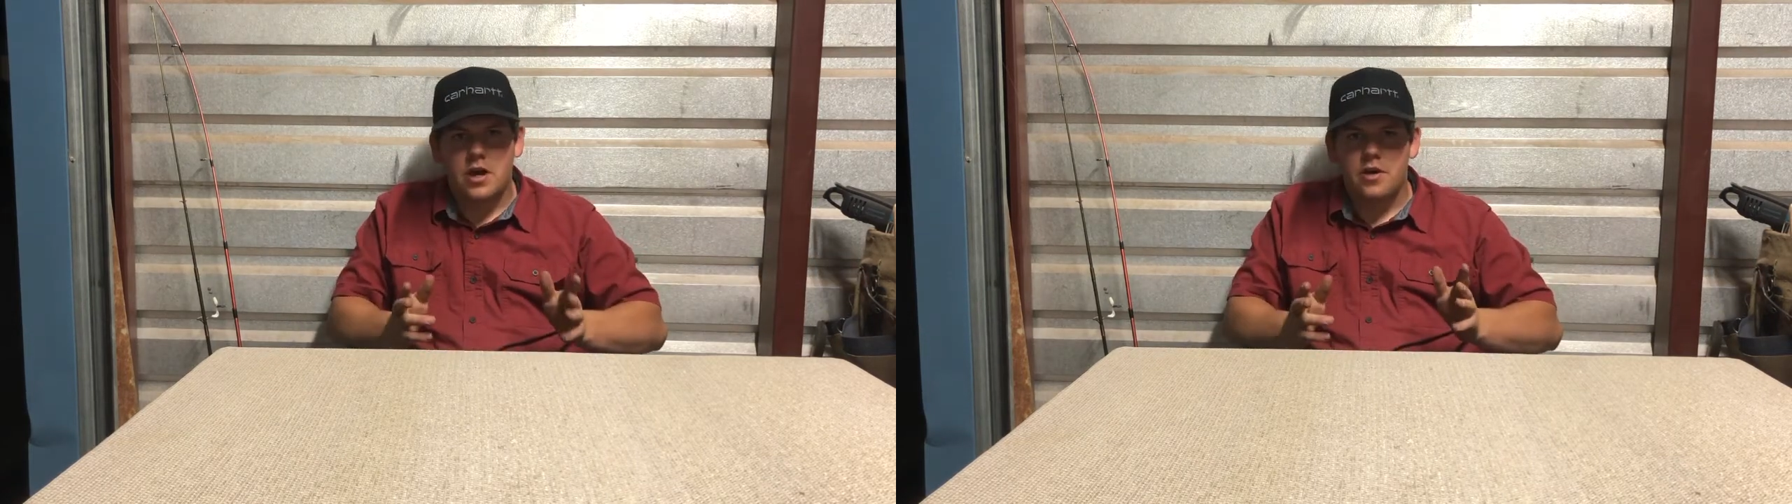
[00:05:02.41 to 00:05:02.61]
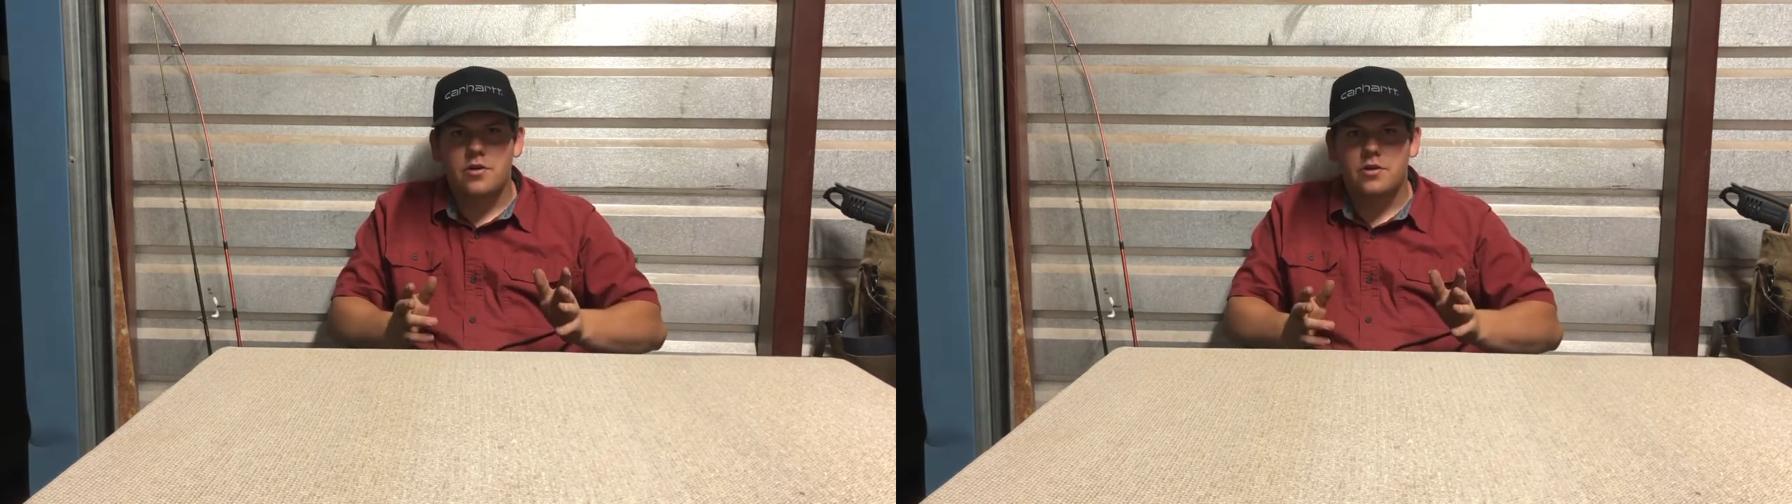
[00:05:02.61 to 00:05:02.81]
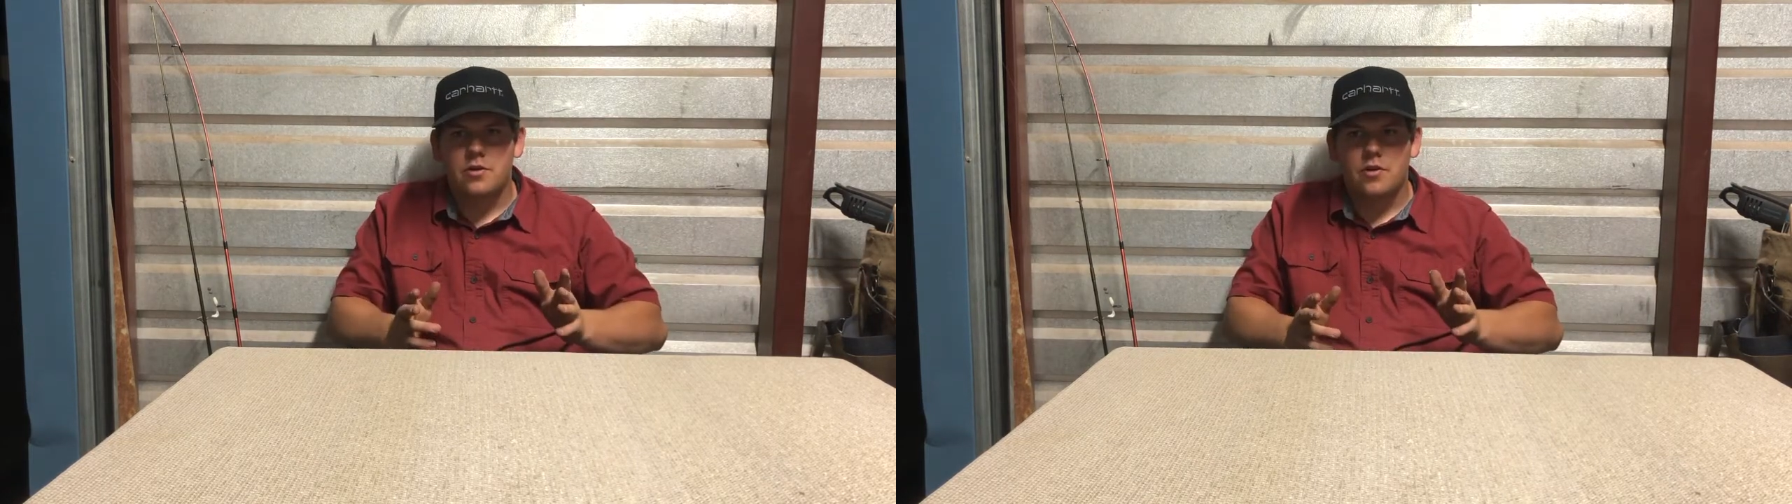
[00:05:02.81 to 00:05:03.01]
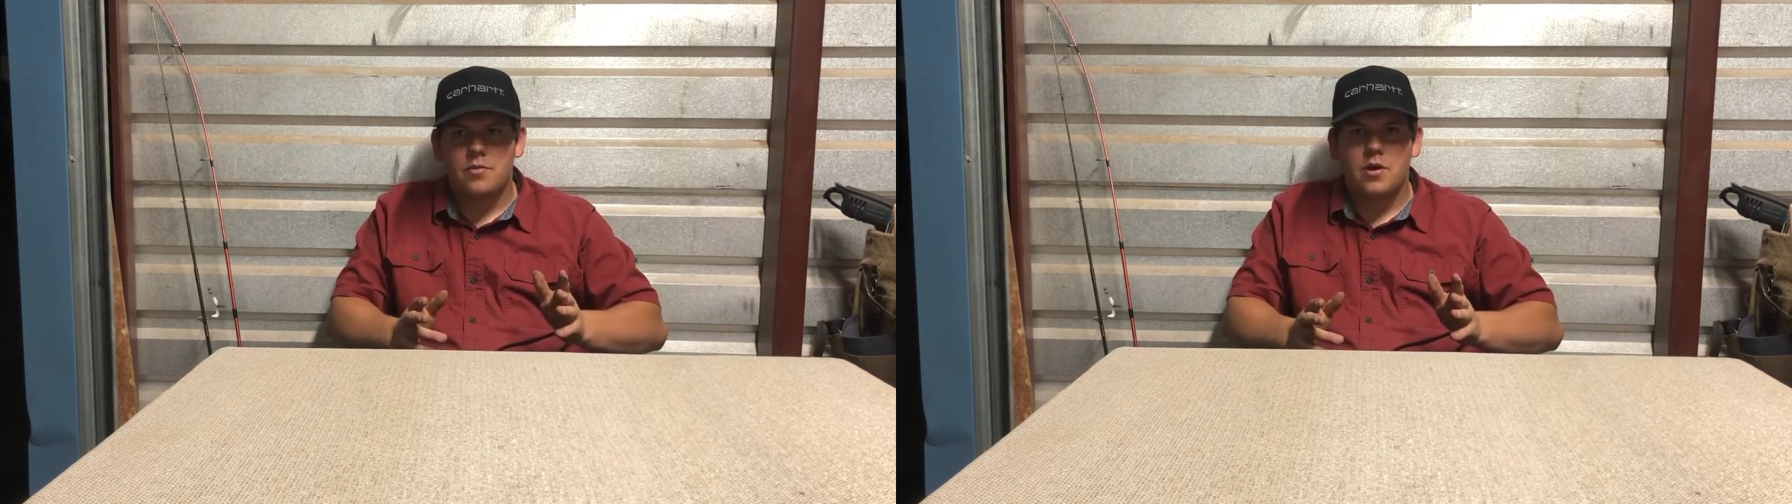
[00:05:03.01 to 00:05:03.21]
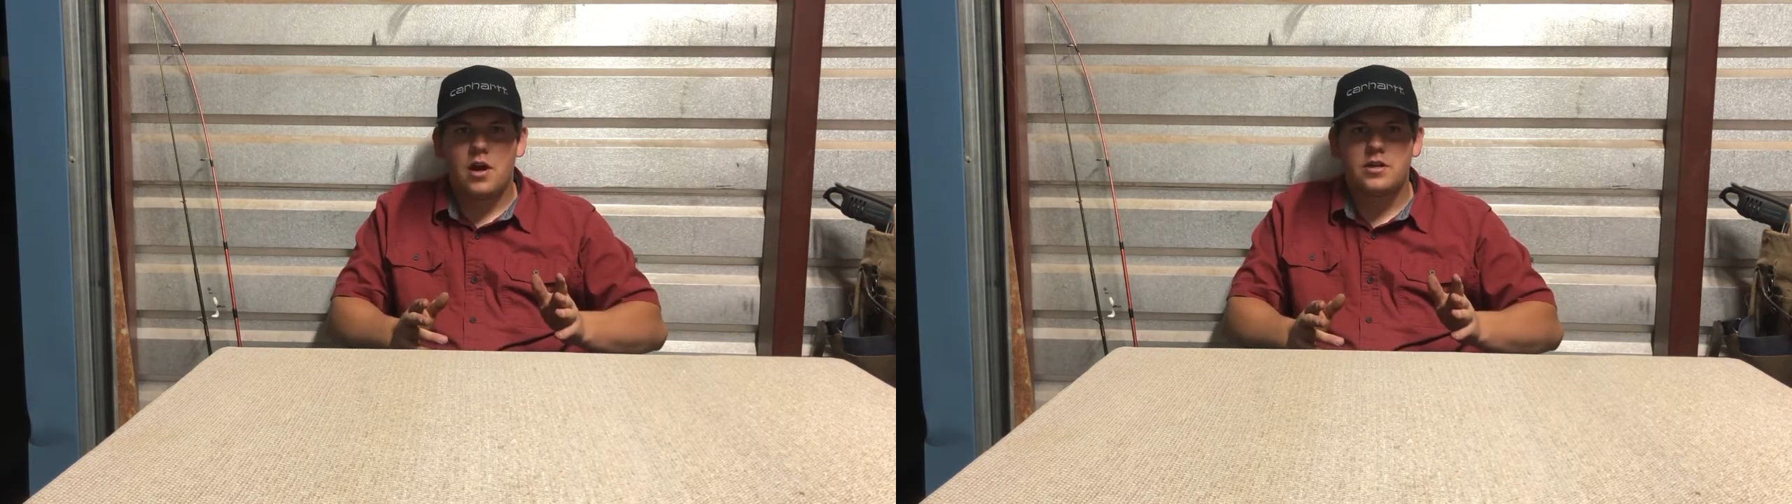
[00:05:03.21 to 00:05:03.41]
other cool
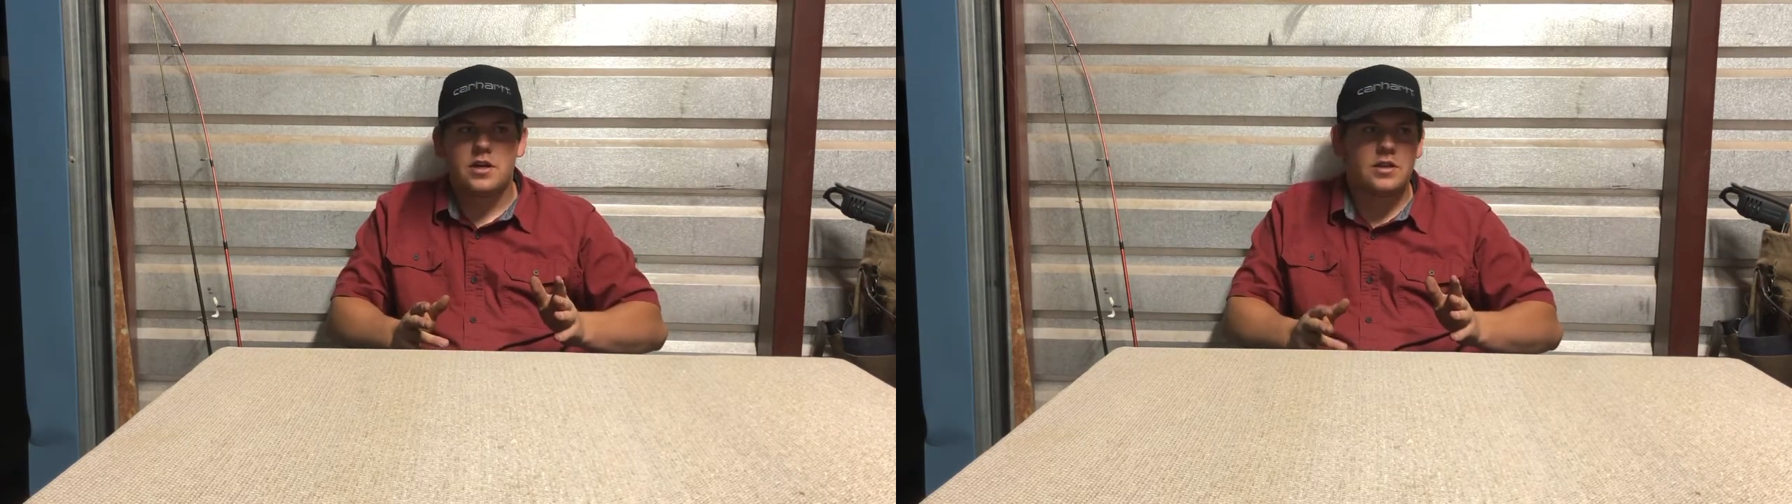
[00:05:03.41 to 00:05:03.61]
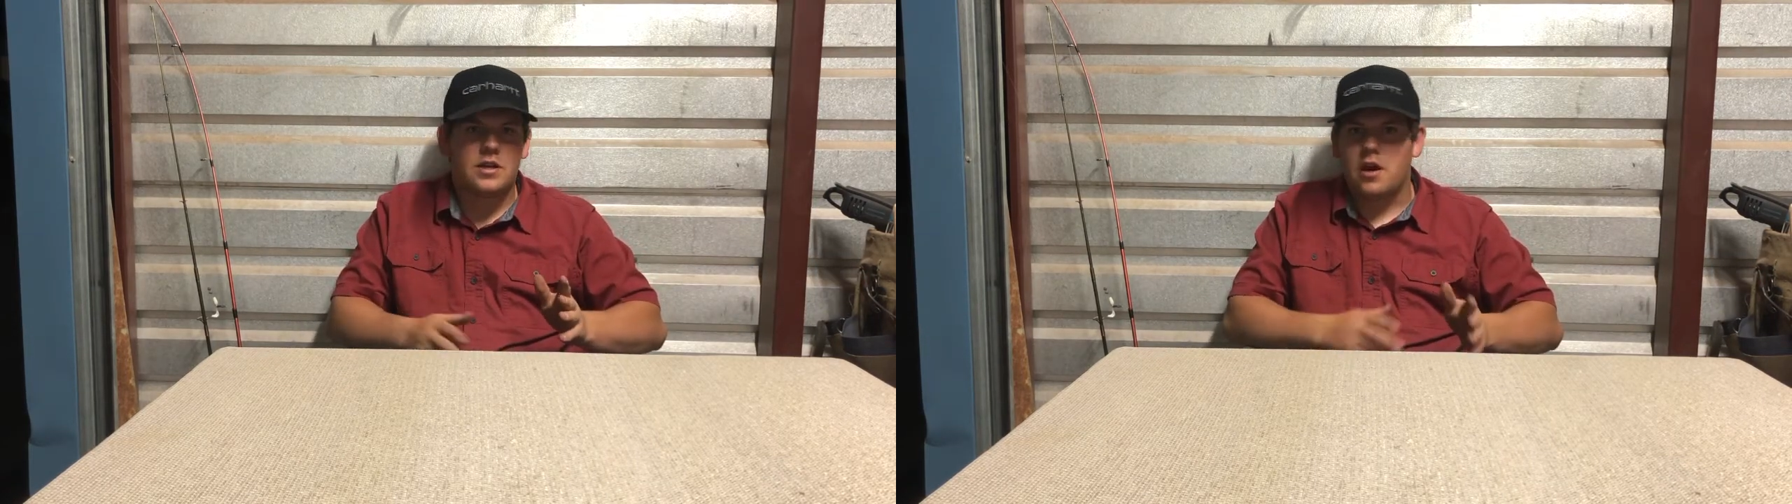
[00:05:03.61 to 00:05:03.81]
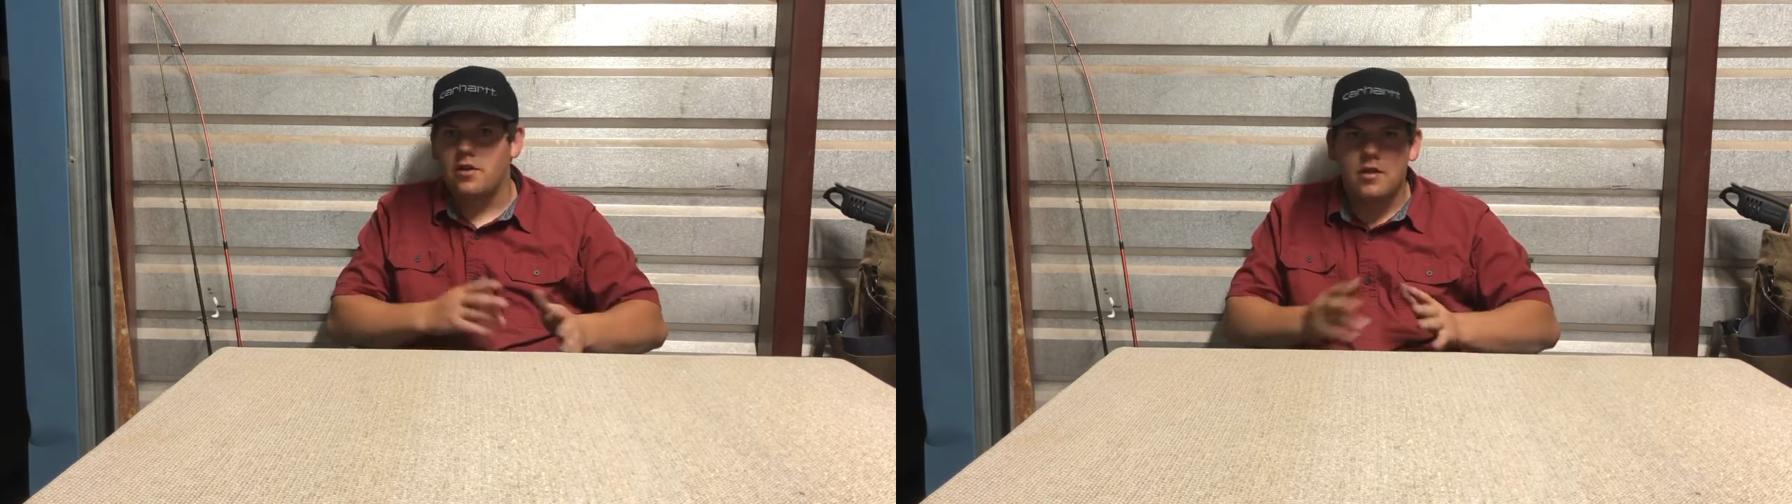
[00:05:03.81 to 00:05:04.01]
projects that I'd